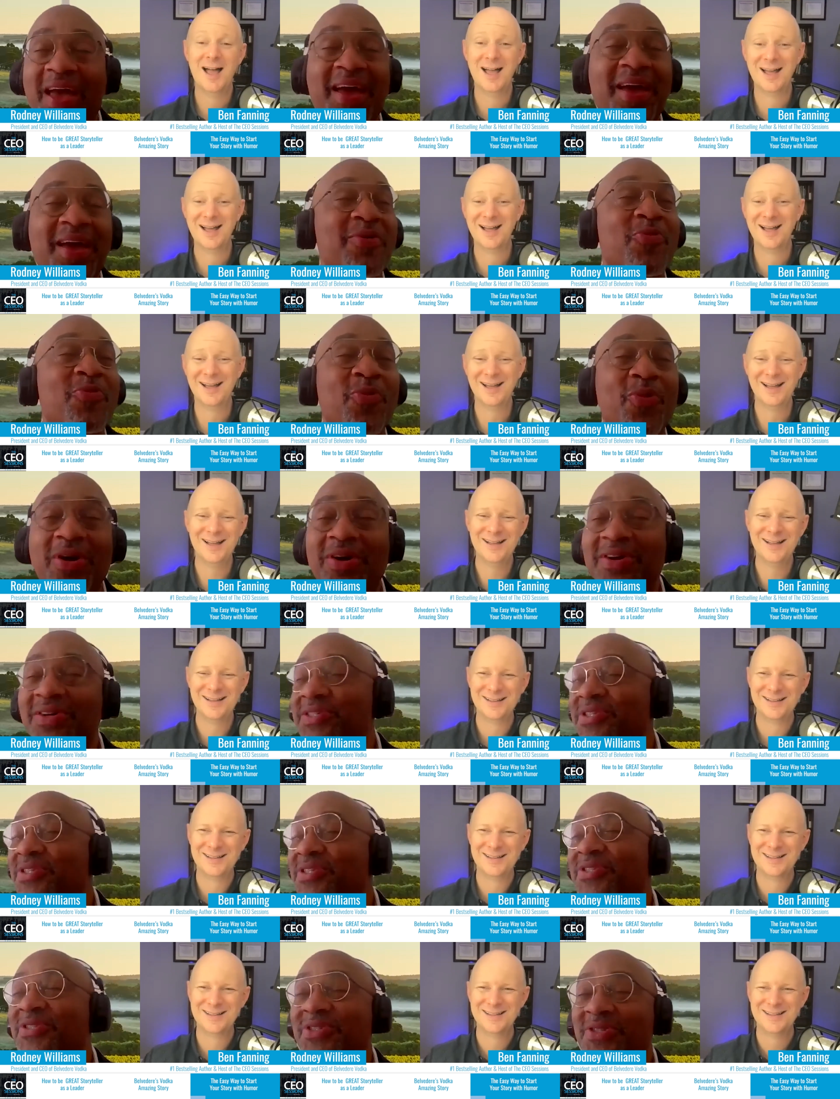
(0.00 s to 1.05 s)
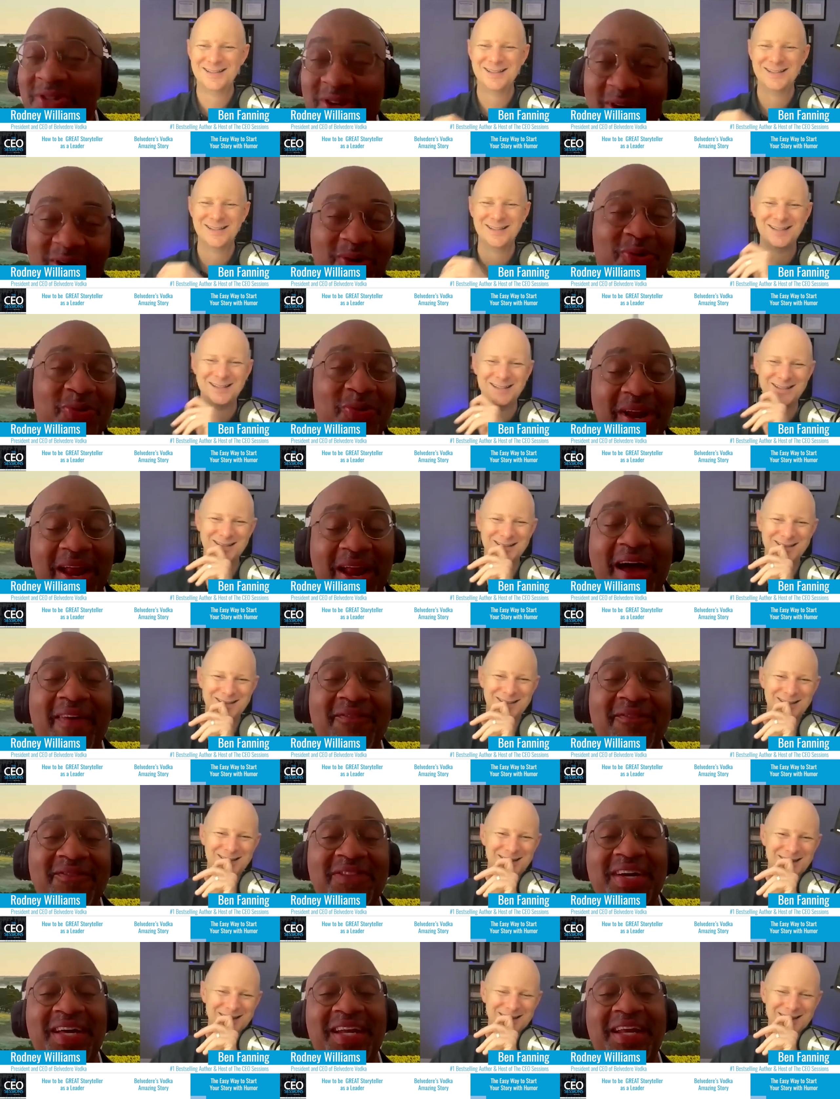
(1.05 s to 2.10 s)
Speaker 1: they were so
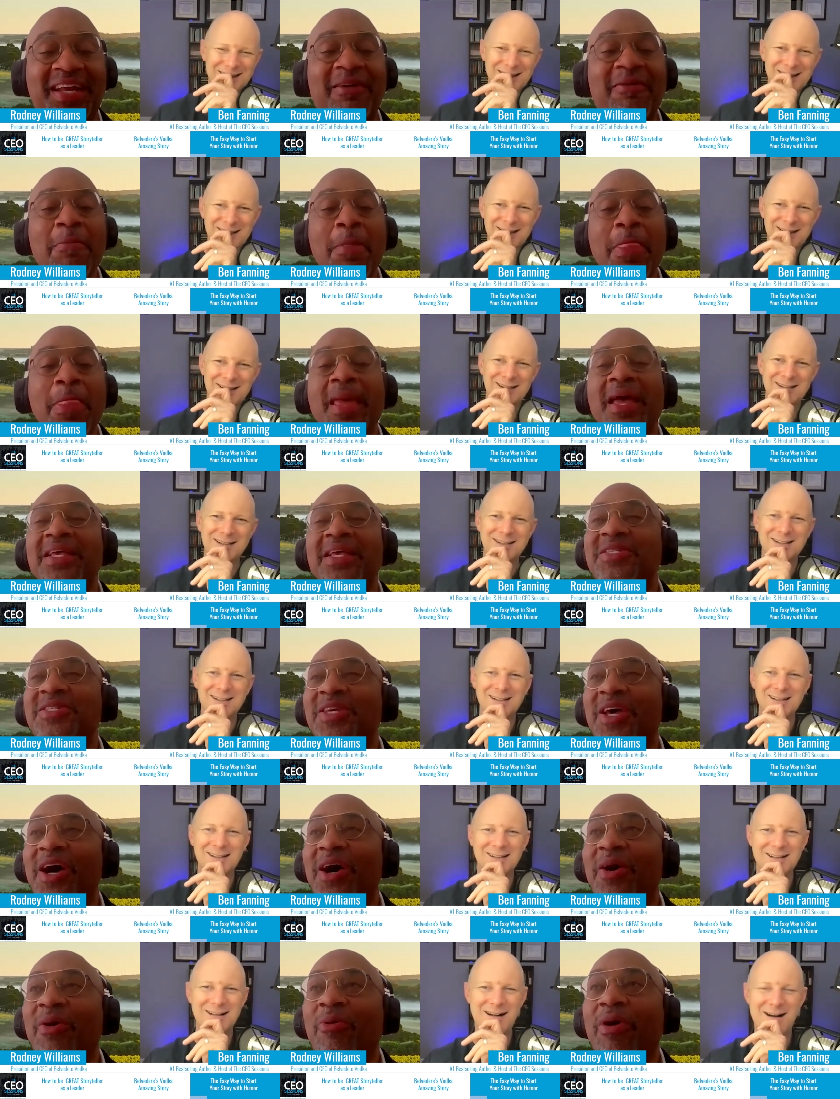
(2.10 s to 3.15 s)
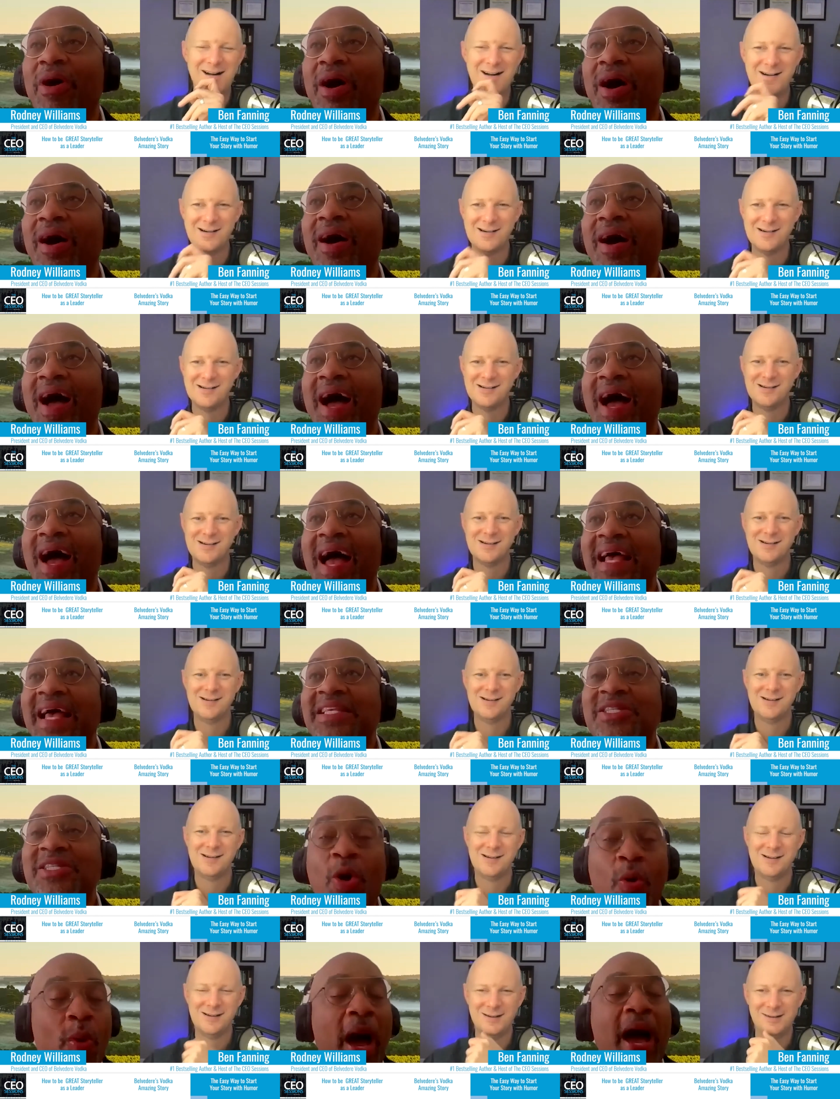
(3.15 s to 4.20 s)
not funny. So uh-huh. uh,
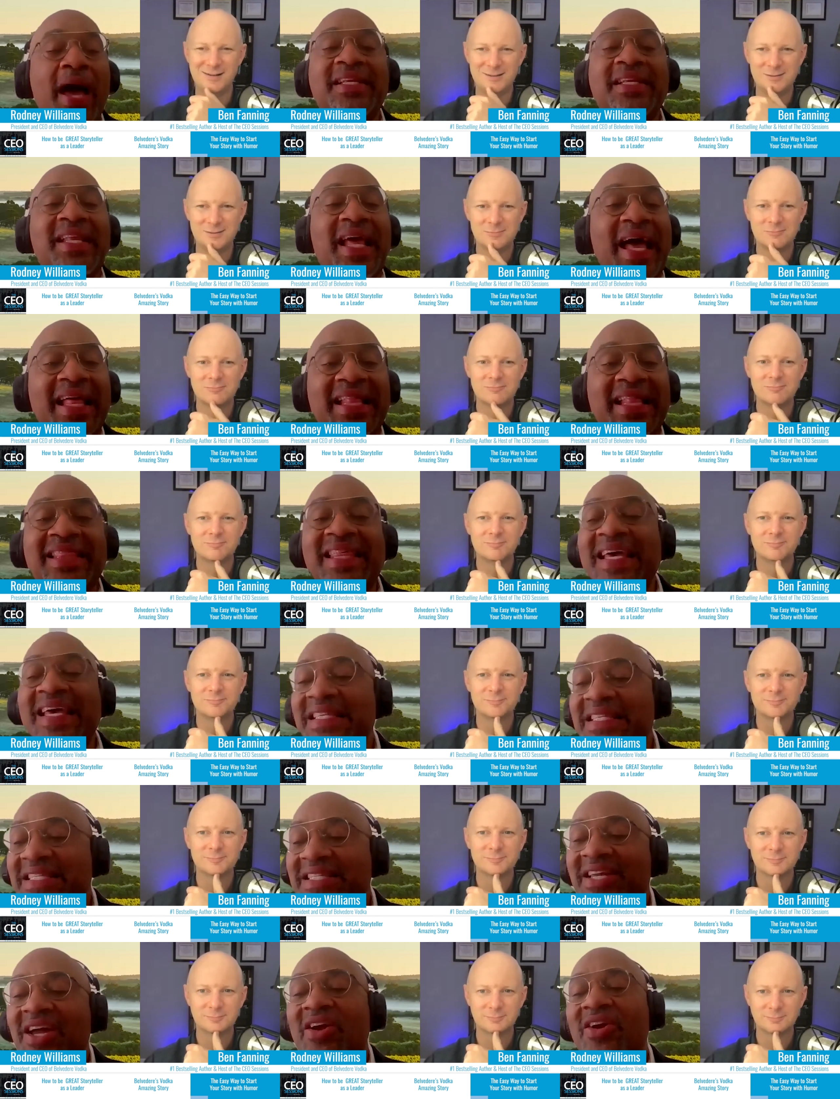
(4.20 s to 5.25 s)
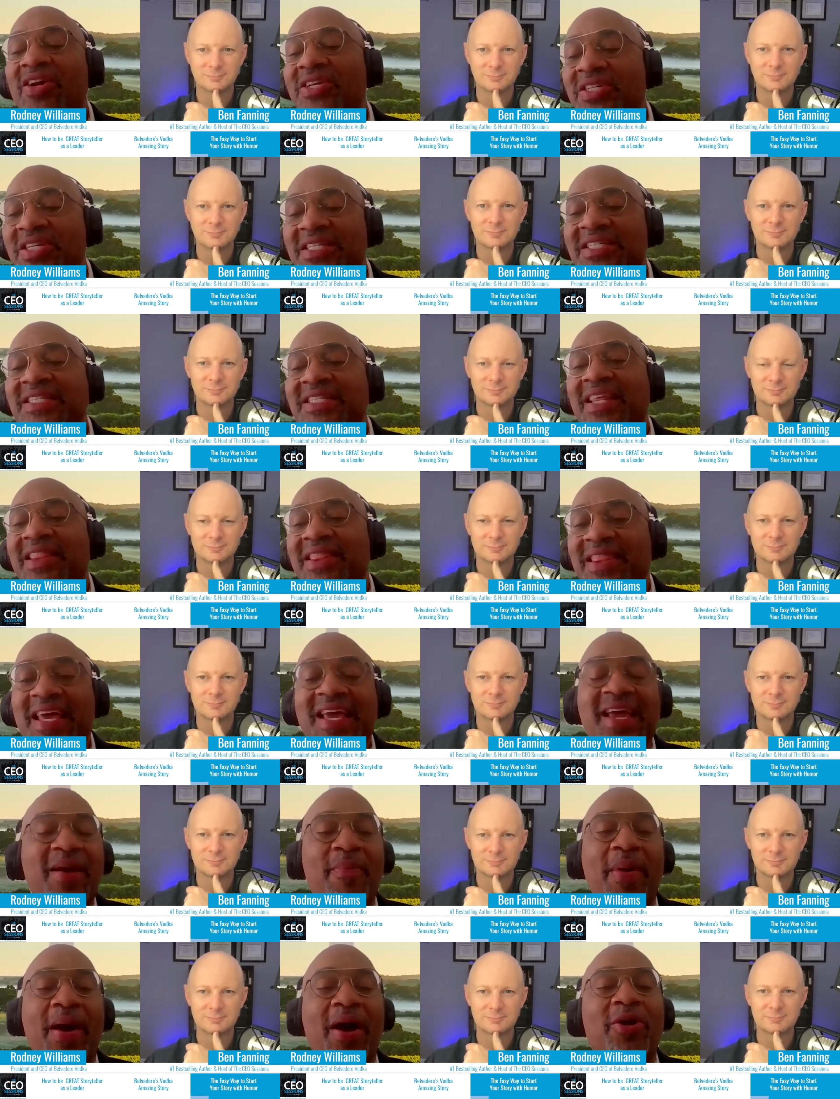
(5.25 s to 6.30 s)
so I, I then started just to
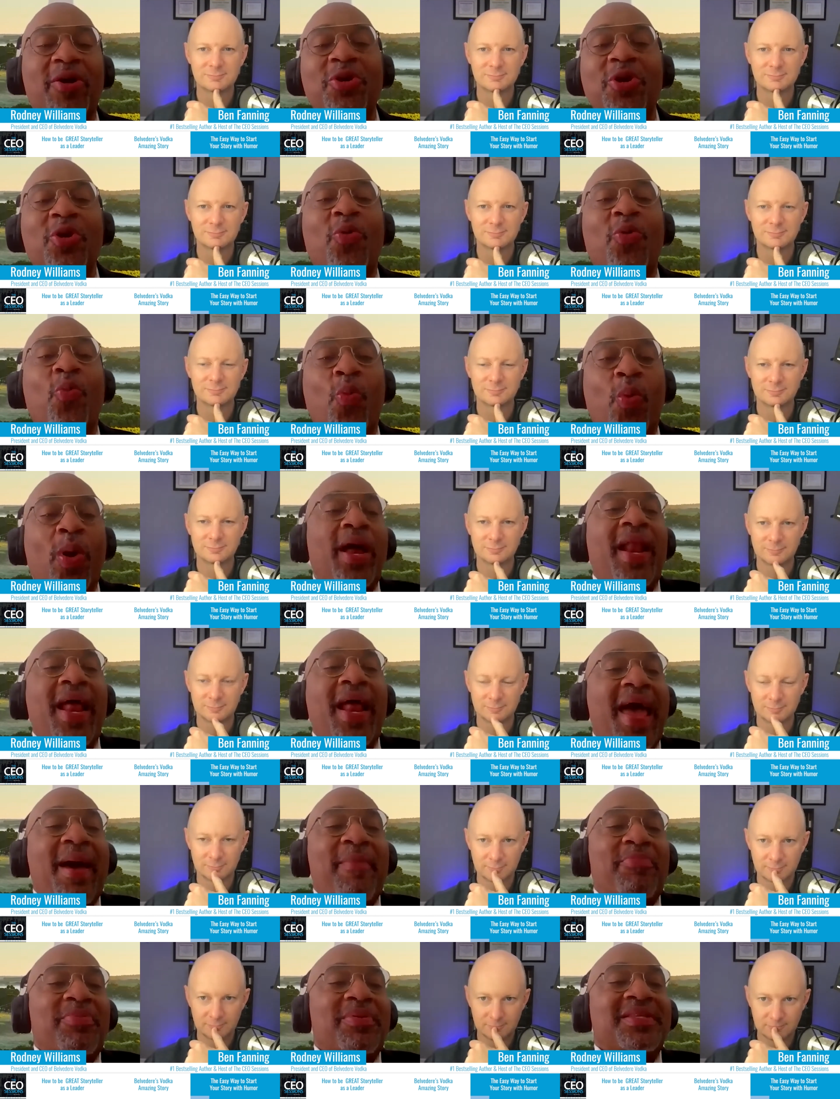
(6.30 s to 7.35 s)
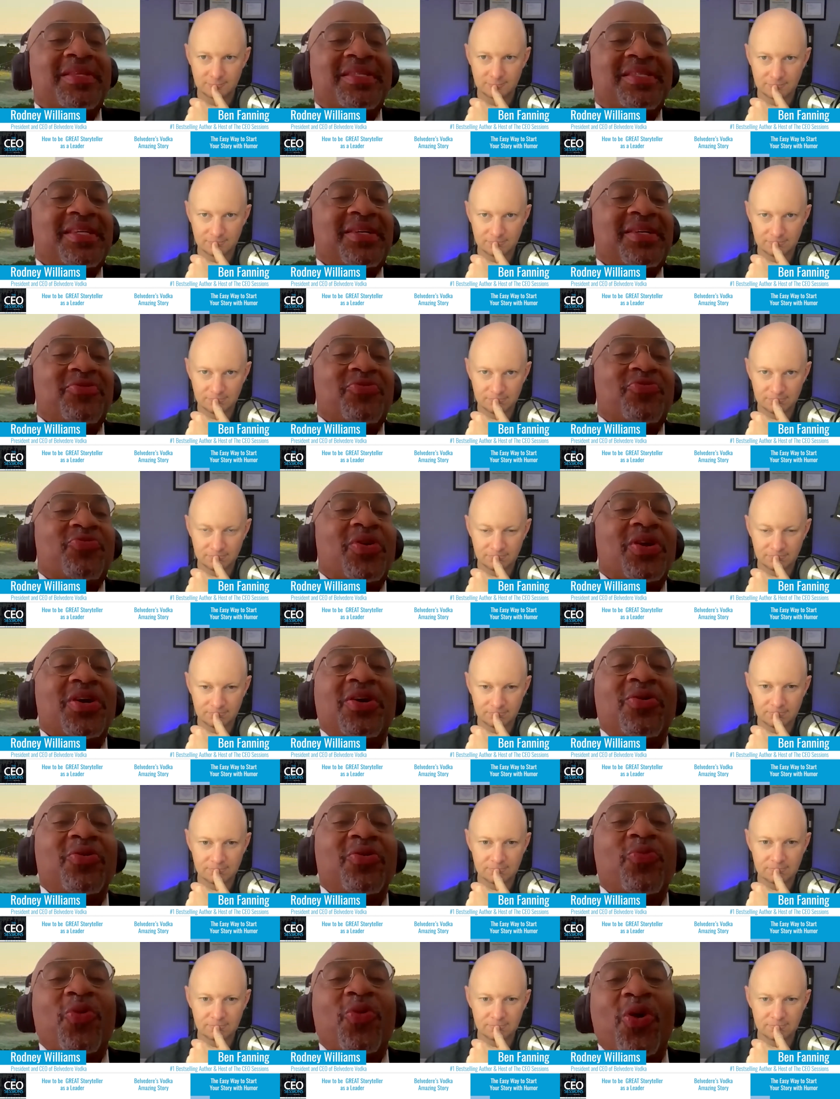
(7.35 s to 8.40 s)
think about you know what happens in
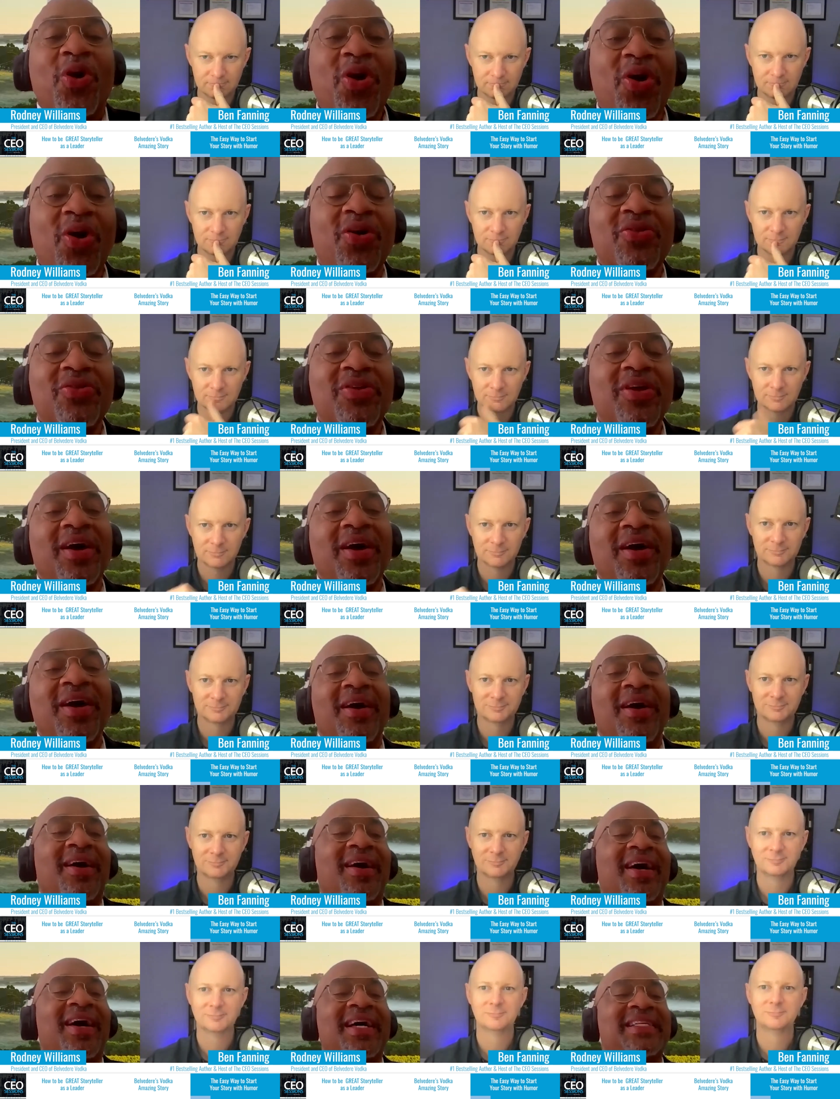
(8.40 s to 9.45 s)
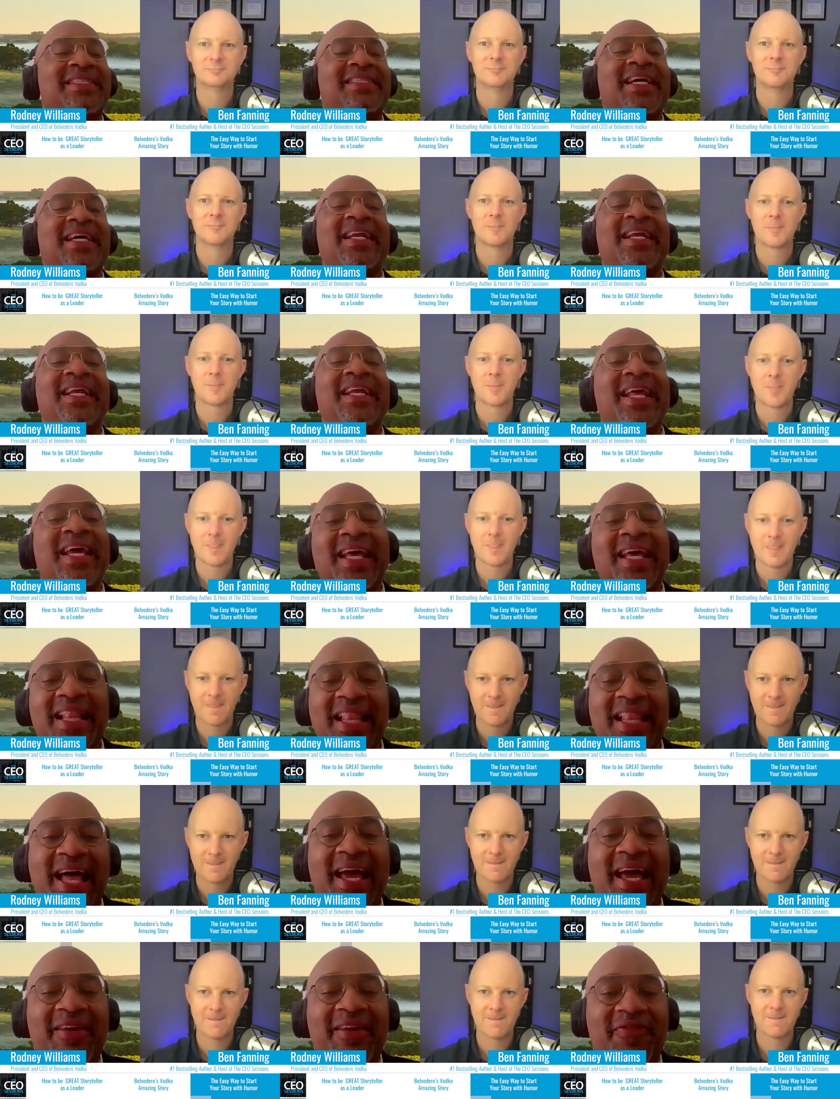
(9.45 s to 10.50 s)
real world uh, day-to-day
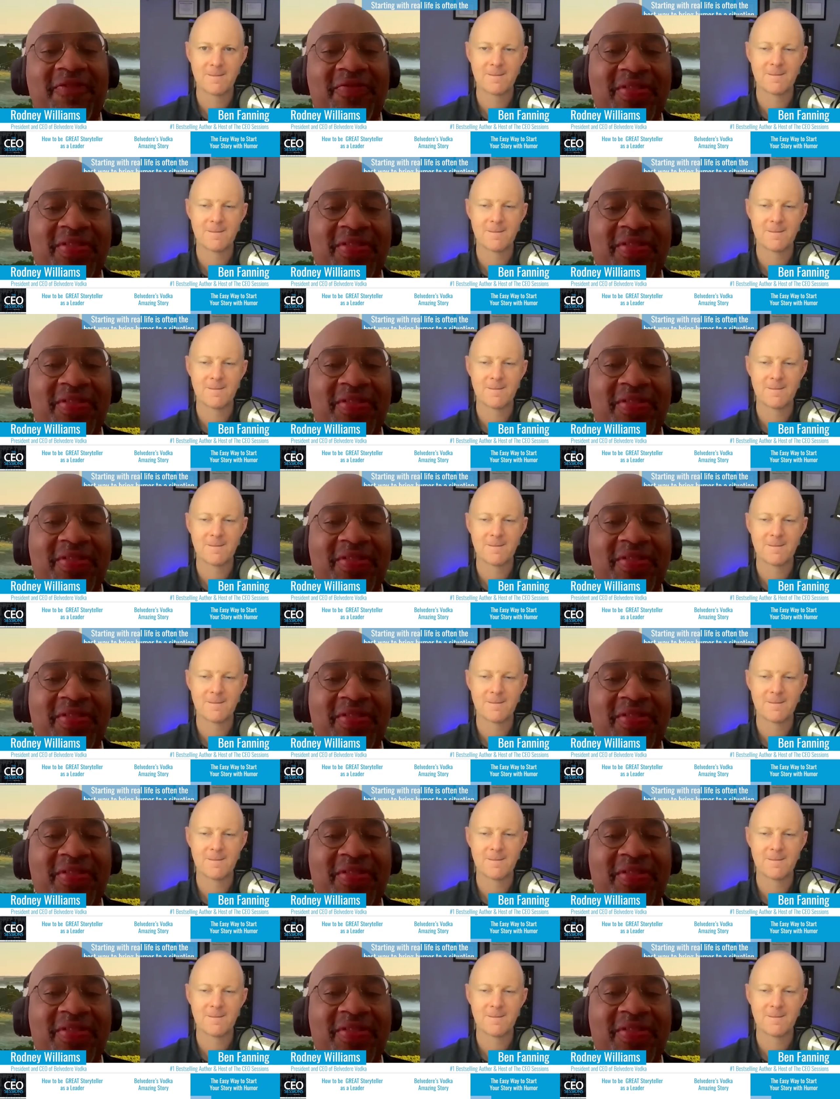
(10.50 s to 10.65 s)
life